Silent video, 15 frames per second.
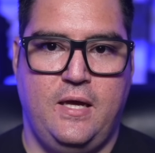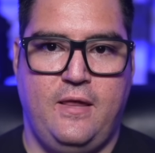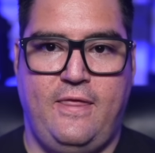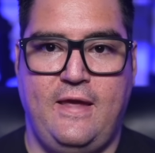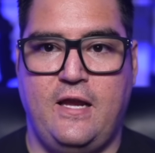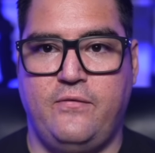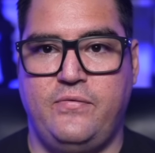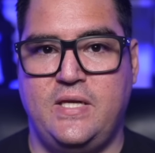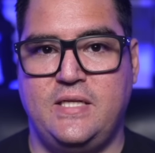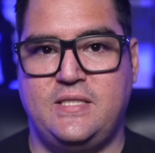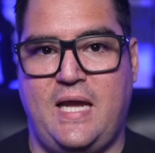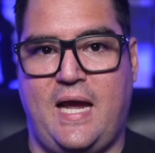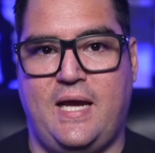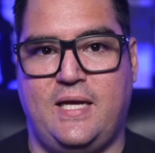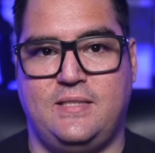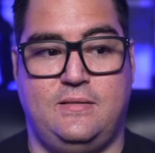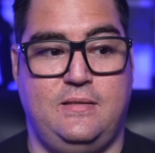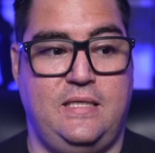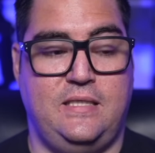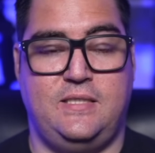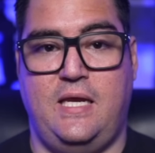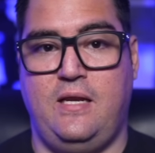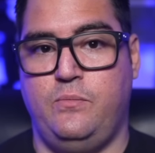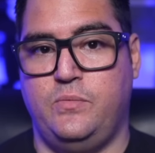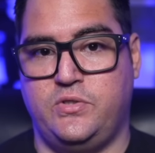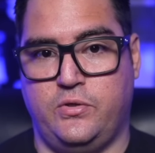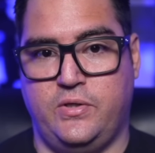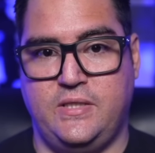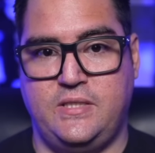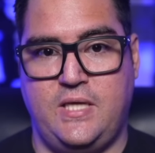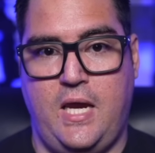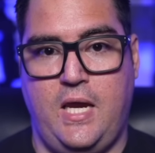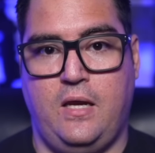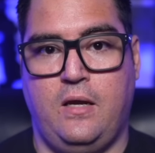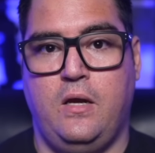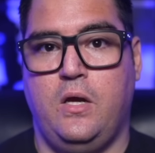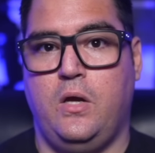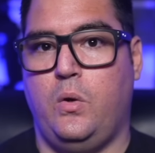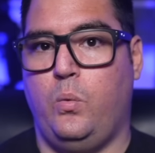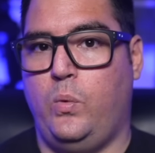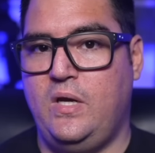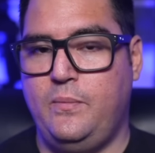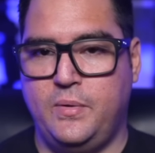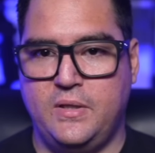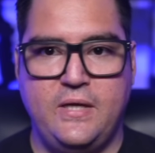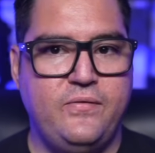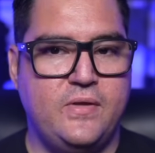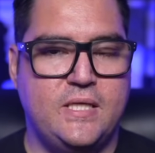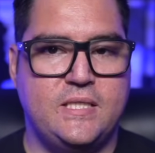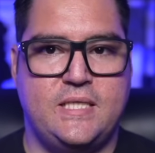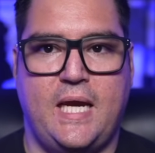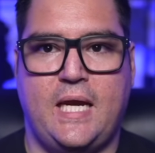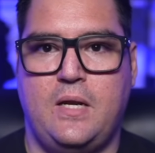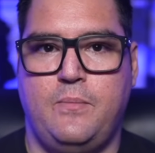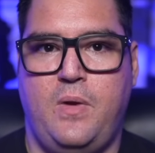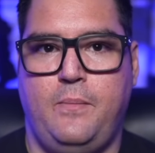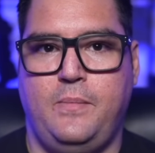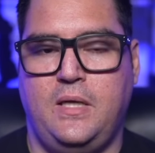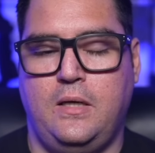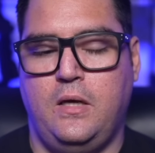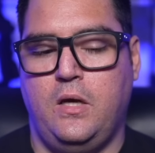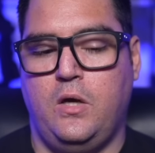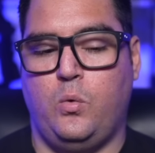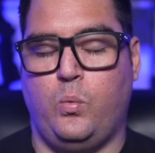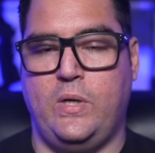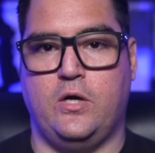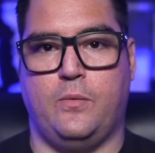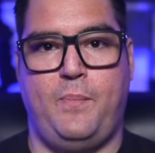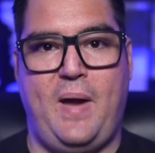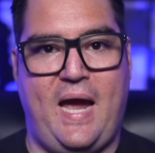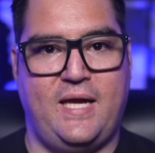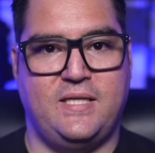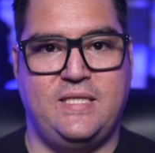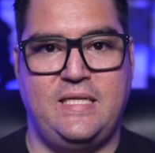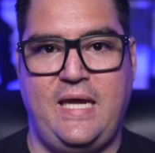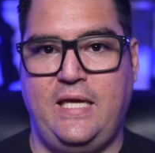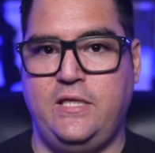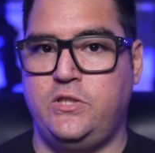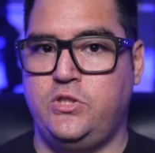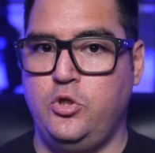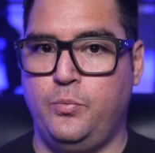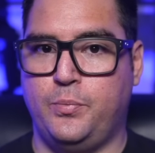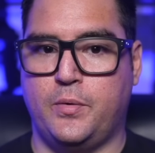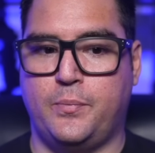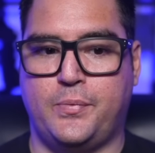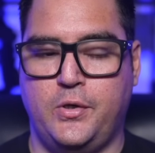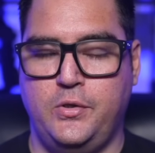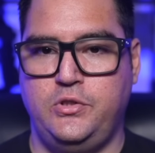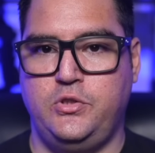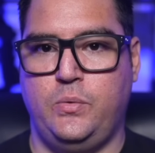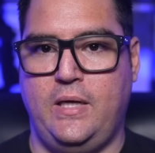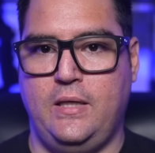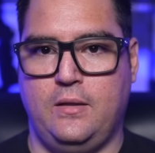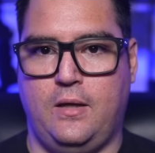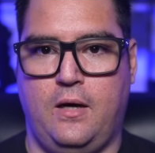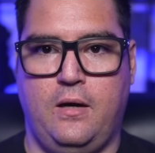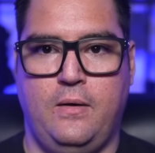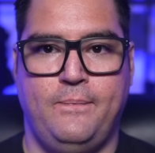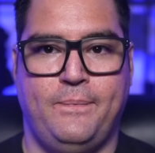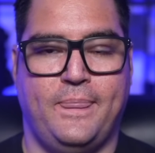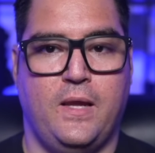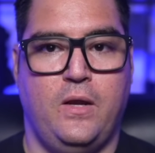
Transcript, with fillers: Think of this as the state of Missouri saying, We believe in the Second Amendment. We are passing a super pro a law.